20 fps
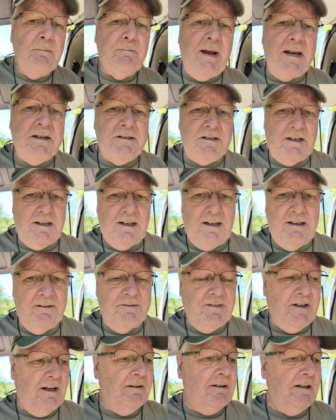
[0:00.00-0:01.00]
basically
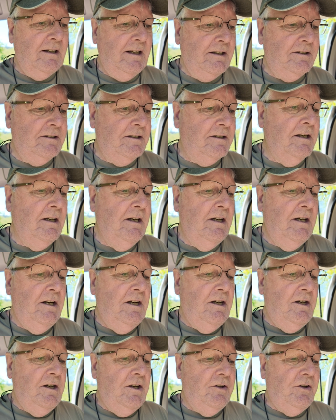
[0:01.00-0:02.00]
I've calculated
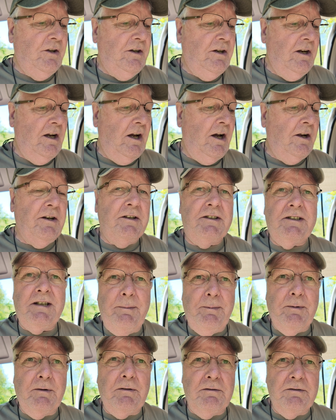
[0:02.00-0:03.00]
that on a
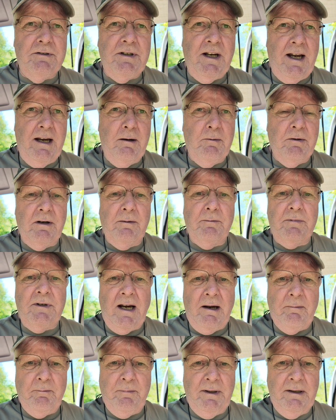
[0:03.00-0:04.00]
typical day when I'm
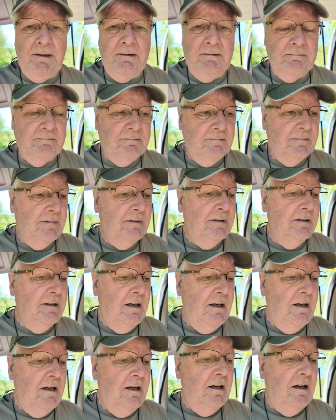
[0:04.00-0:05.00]
camping,
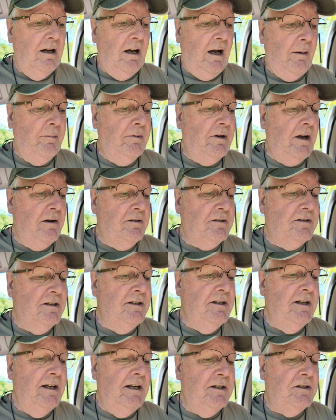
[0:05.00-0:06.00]
I'm going to
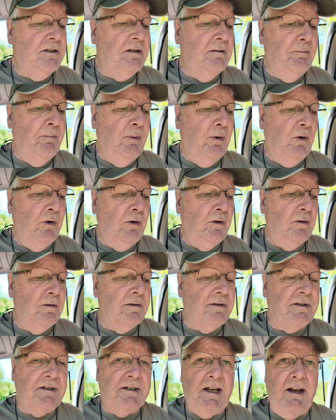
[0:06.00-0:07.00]
need to
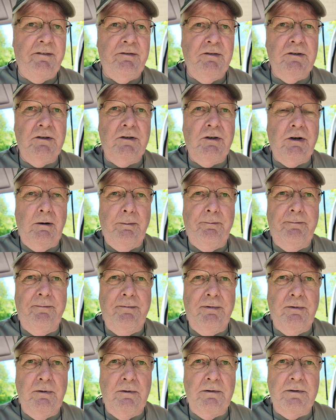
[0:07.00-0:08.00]
boil 7
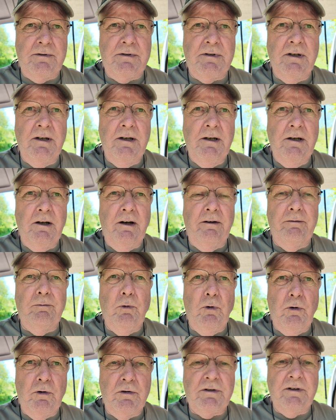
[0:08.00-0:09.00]
cupfuls of
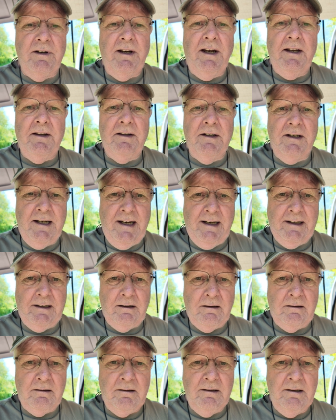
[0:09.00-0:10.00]
water in the
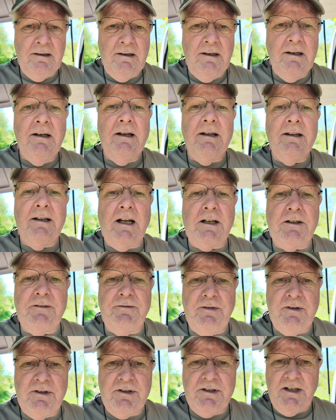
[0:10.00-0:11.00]
kettle. That's
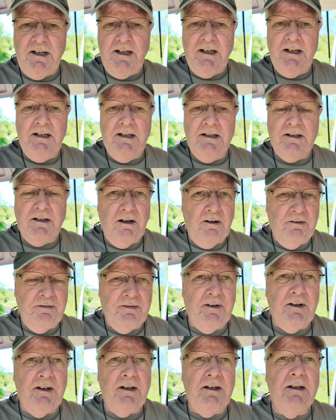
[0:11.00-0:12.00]
for tea,
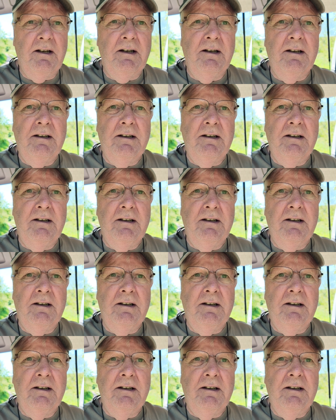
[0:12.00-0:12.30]
coffee,